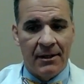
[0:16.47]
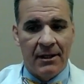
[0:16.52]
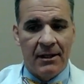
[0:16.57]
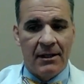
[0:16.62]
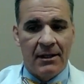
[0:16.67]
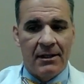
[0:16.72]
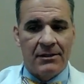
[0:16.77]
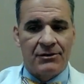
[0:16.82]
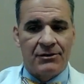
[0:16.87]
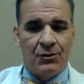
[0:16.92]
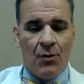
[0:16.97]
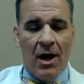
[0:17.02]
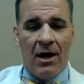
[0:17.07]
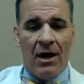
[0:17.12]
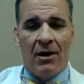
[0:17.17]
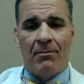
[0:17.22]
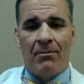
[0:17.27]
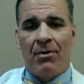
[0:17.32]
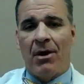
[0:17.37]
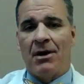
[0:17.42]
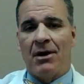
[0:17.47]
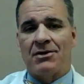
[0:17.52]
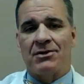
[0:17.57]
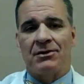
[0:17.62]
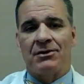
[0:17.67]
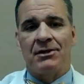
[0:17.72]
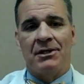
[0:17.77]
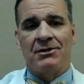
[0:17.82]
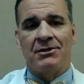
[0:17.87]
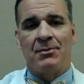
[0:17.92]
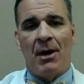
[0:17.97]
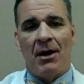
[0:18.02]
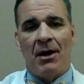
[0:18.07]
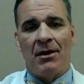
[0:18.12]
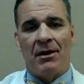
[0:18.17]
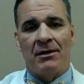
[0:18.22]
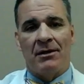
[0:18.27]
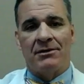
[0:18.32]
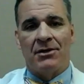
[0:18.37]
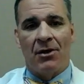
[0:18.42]
So why are partial knees better than a
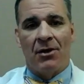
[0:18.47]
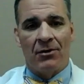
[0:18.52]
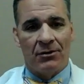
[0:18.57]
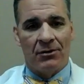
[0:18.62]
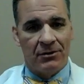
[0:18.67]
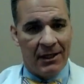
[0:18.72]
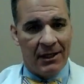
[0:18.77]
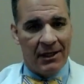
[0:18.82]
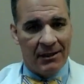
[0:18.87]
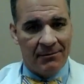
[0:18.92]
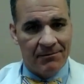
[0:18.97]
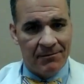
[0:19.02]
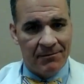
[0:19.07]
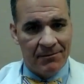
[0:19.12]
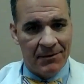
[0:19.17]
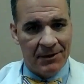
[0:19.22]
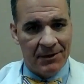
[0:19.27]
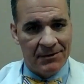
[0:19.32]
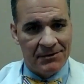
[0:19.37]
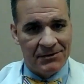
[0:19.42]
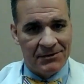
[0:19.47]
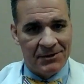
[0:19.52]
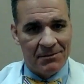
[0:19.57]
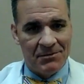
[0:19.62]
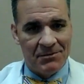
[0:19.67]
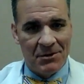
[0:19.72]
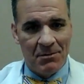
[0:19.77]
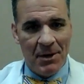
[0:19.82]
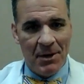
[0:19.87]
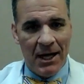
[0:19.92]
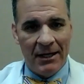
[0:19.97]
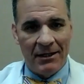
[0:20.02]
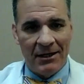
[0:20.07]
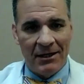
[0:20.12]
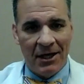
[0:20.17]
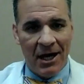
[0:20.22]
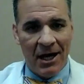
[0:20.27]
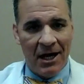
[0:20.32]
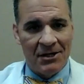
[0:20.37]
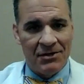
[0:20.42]
total knee? There's some debate and
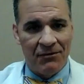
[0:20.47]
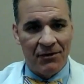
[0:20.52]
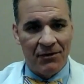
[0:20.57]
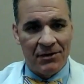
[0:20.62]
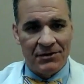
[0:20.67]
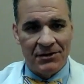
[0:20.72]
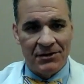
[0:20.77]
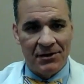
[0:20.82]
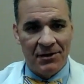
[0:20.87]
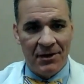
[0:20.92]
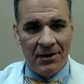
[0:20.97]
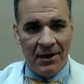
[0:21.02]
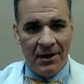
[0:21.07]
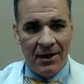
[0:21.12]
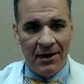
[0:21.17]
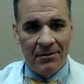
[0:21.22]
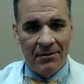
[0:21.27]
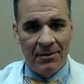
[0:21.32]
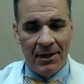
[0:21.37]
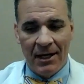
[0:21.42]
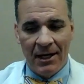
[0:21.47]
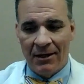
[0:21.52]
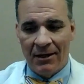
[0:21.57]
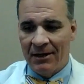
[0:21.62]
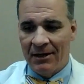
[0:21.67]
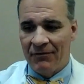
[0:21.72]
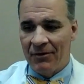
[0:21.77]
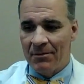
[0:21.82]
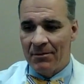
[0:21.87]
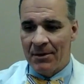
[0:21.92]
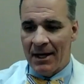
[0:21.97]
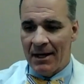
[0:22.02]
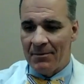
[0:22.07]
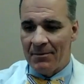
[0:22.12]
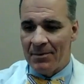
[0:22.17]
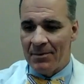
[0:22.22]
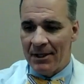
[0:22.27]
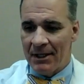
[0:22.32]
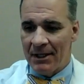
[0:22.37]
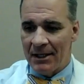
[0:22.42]
controversy there, but I'll give you my
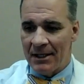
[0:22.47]
opinion.